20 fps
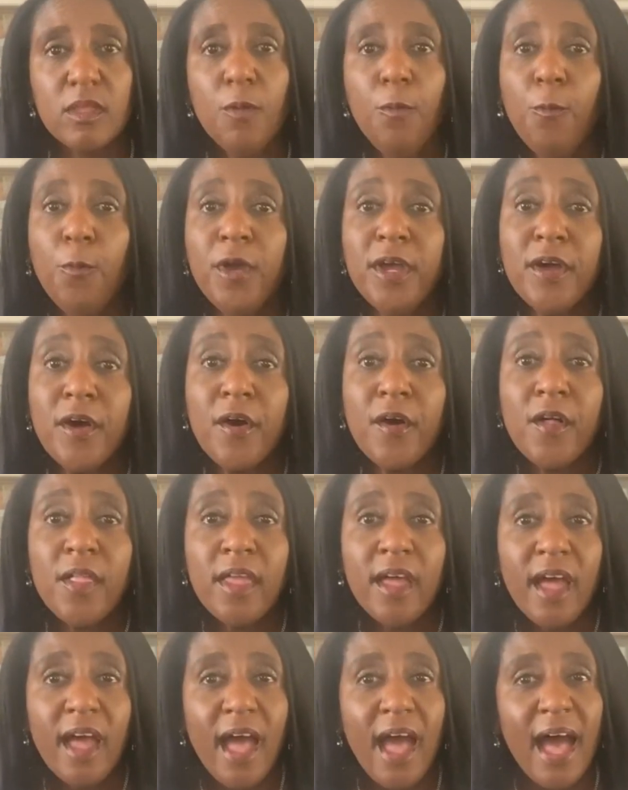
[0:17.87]
Well,
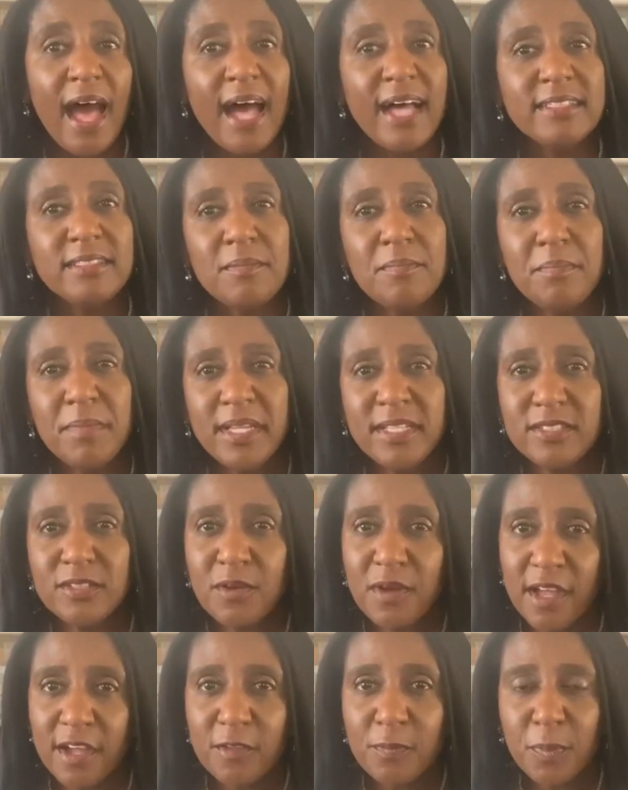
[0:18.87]
as a
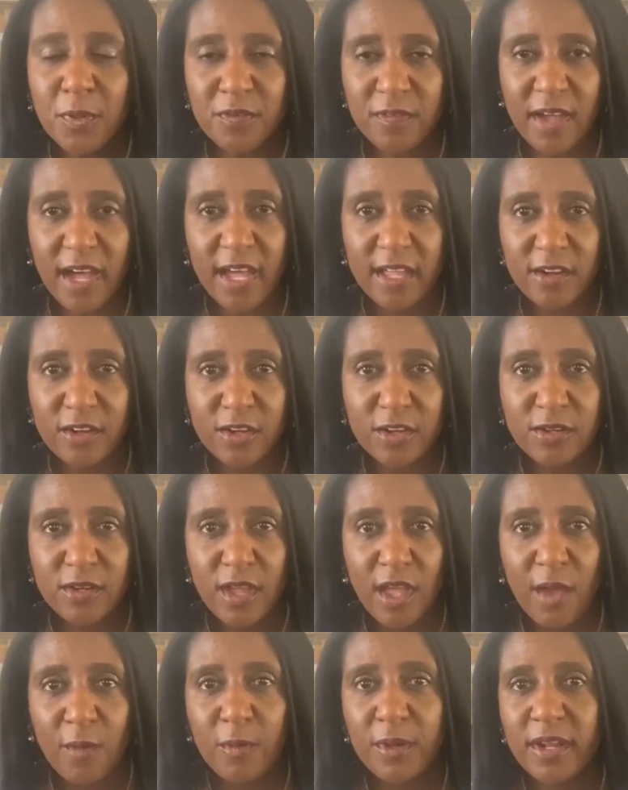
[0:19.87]
mental health provider,
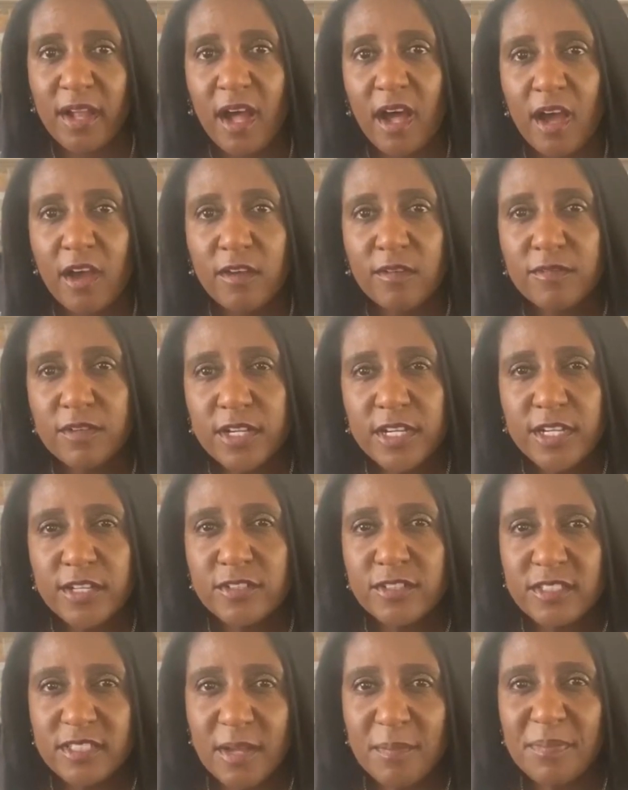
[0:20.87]
when I overhear
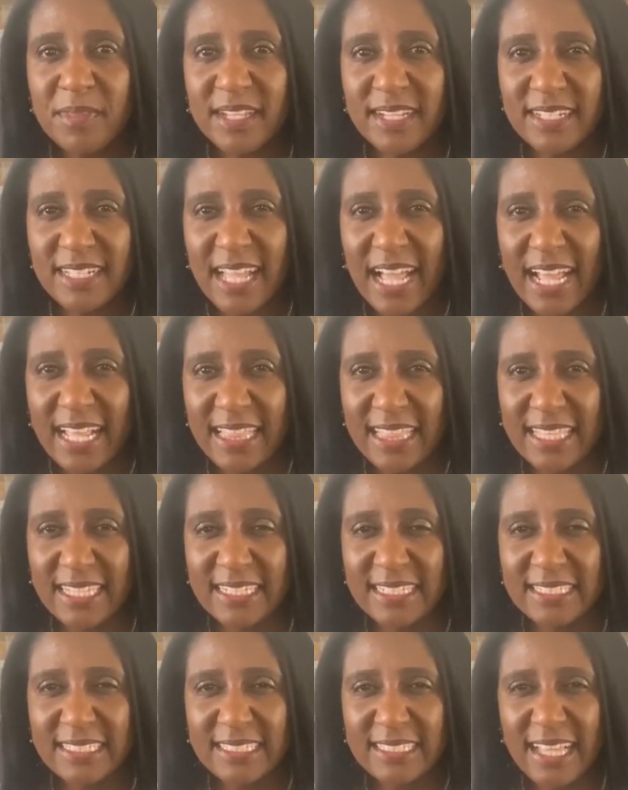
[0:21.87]
something like
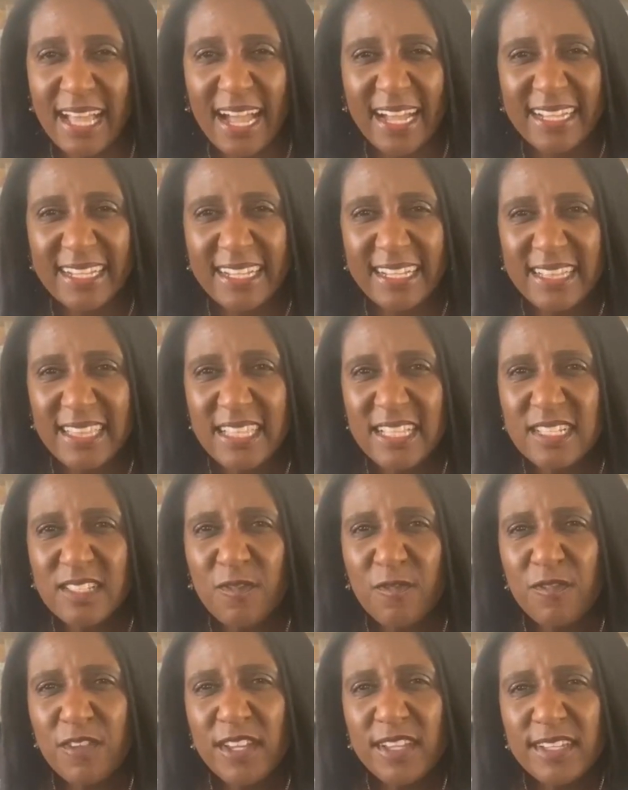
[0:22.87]
this. I get this
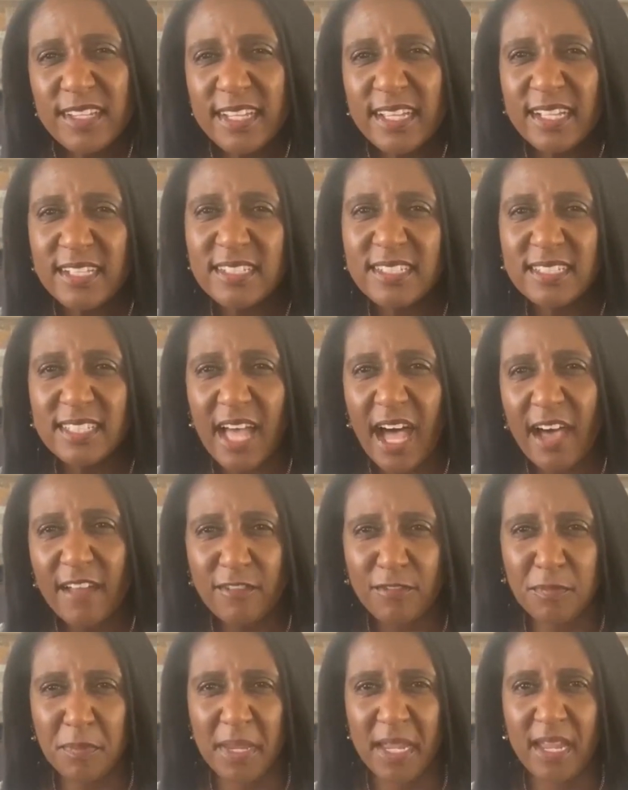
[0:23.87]
feeling inside
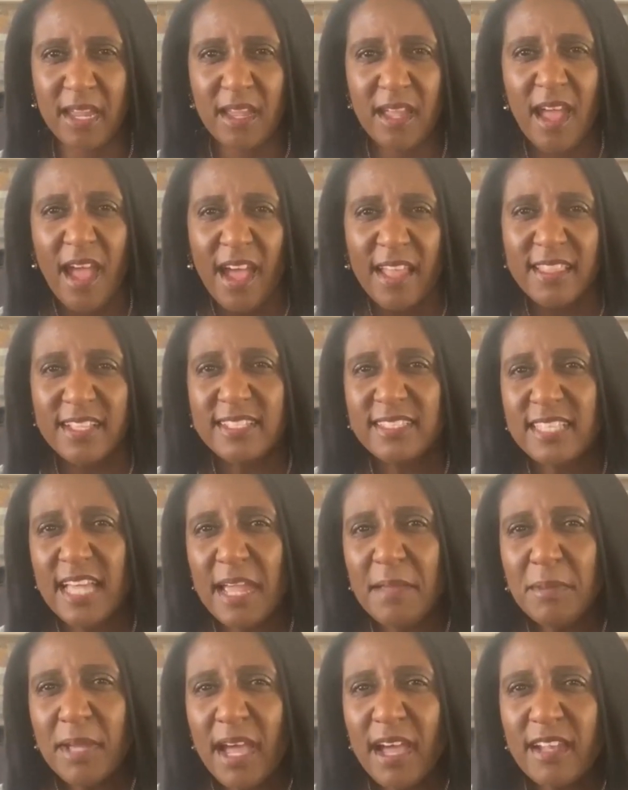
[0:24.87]
of me, the
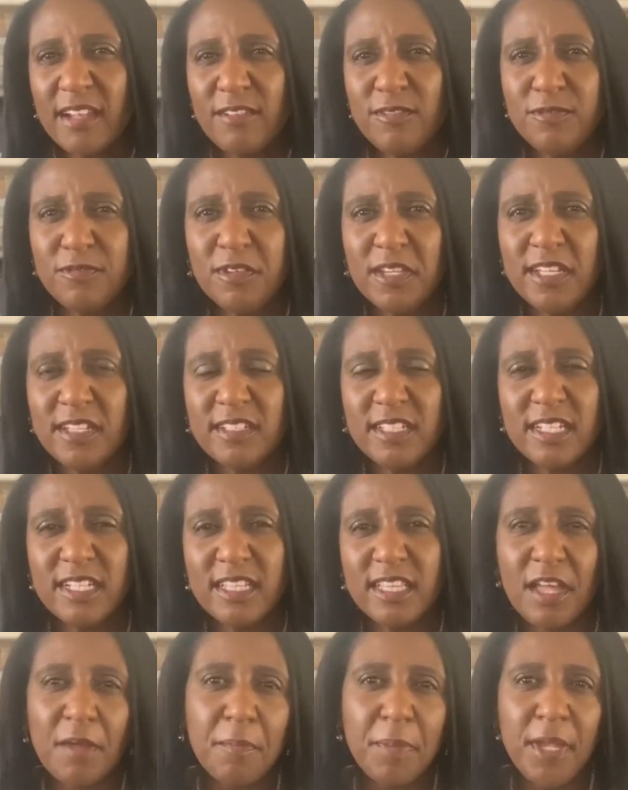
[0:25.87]
same kind of
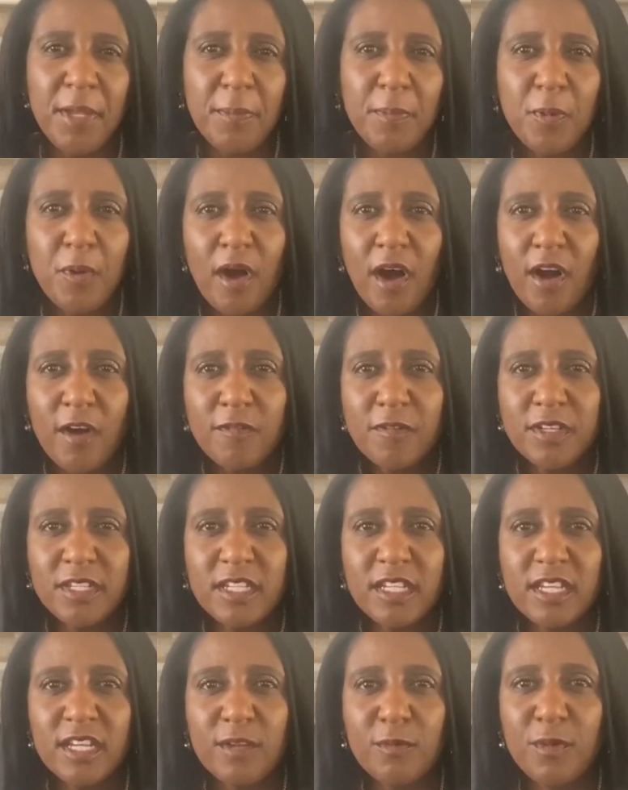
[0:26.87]
feeling that people often
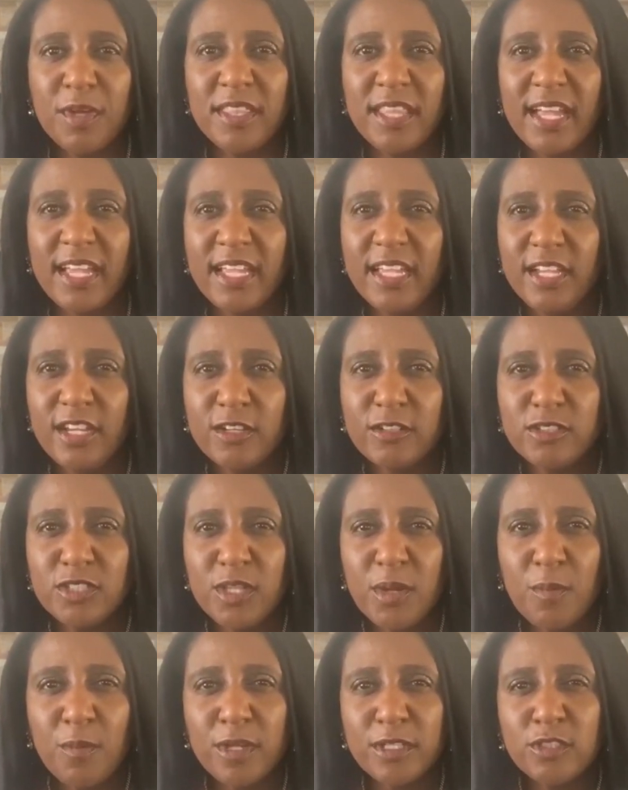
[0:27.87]
get when they hear
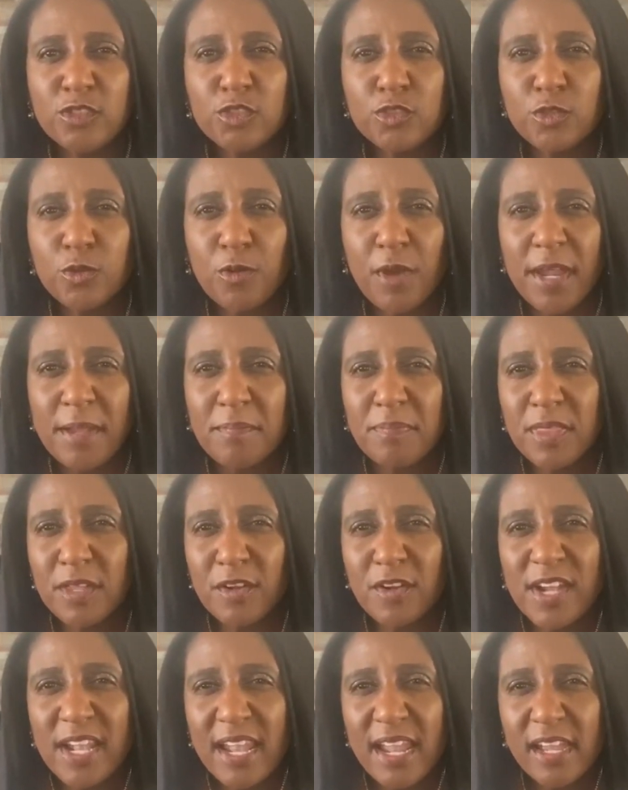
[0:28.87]
someone scrape
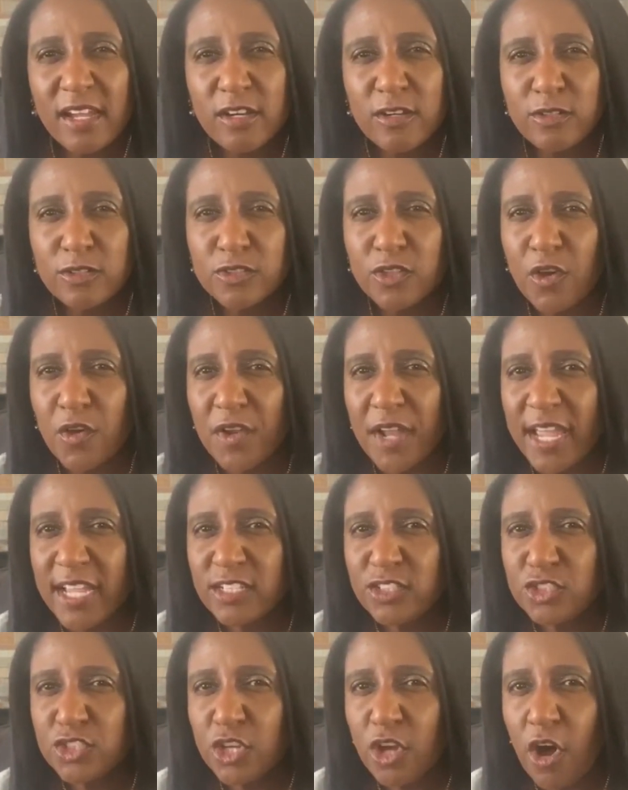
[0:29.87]
their nails on a
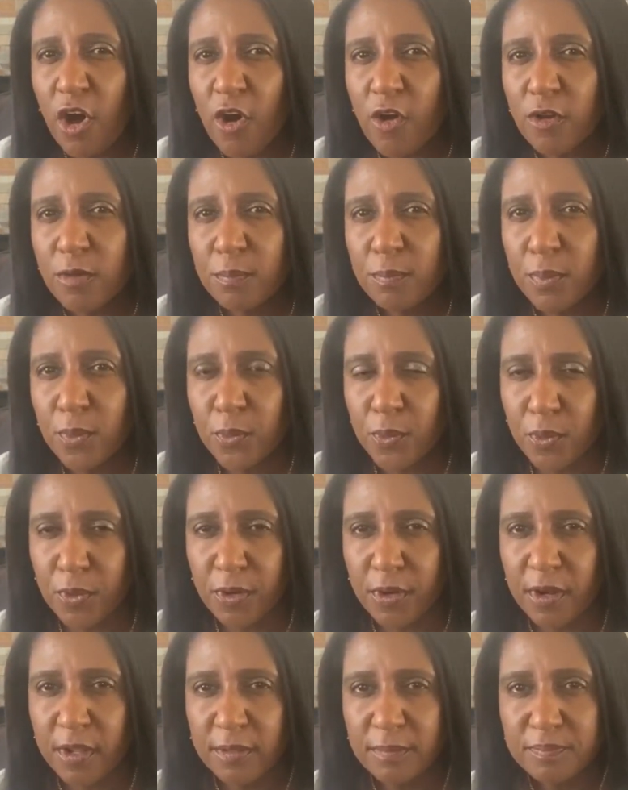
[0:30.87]
chalkboard.